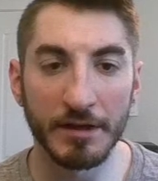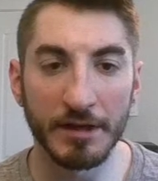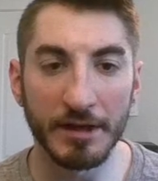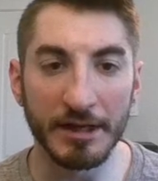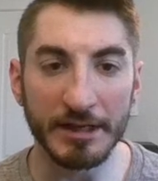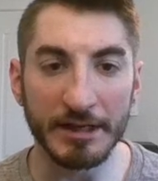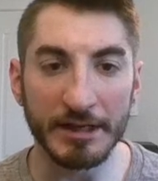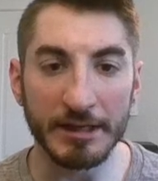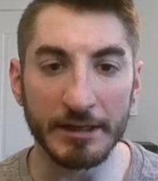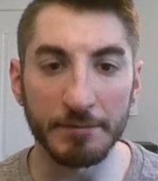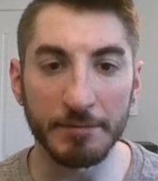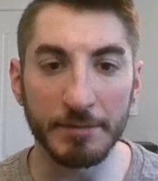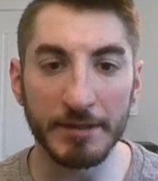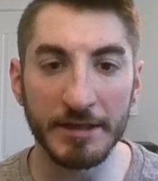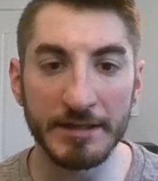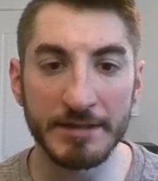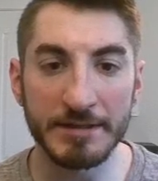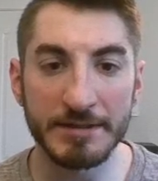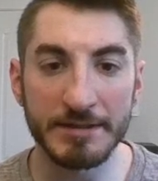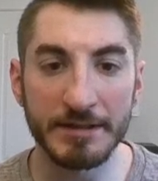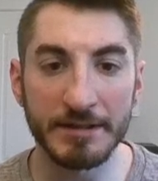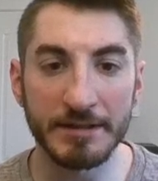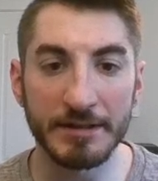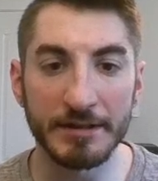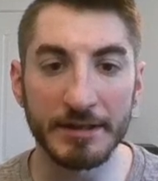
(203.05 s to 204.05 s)
and I can
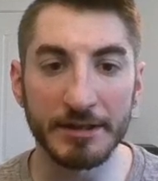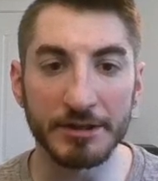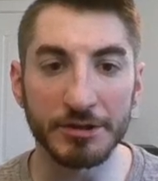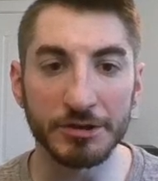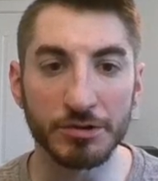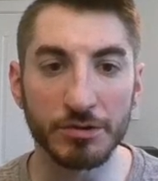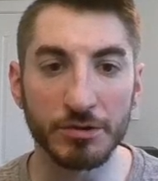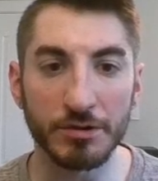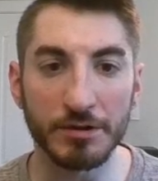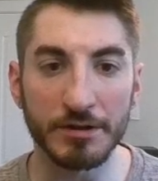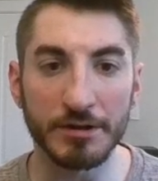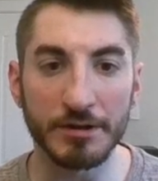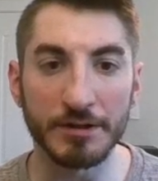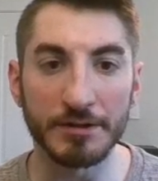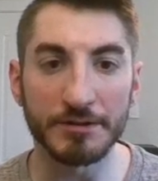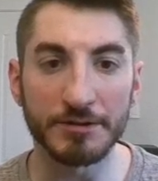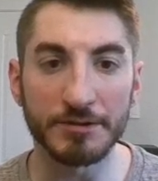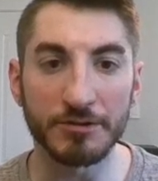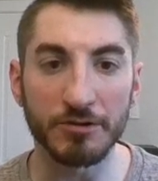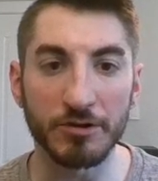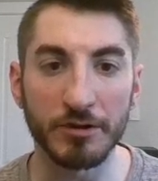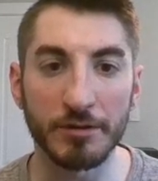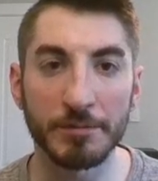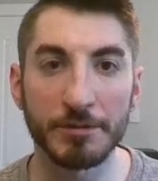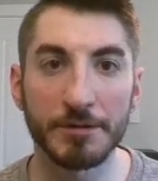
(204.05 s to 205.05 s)
paste in that shortcut
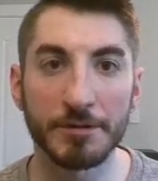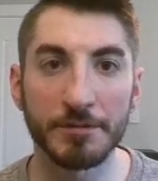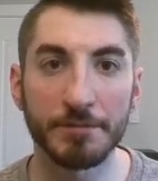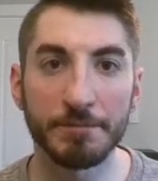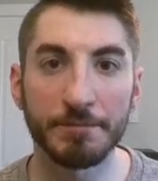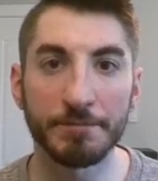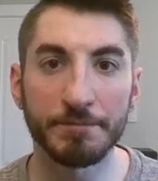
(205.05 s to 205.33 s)
script.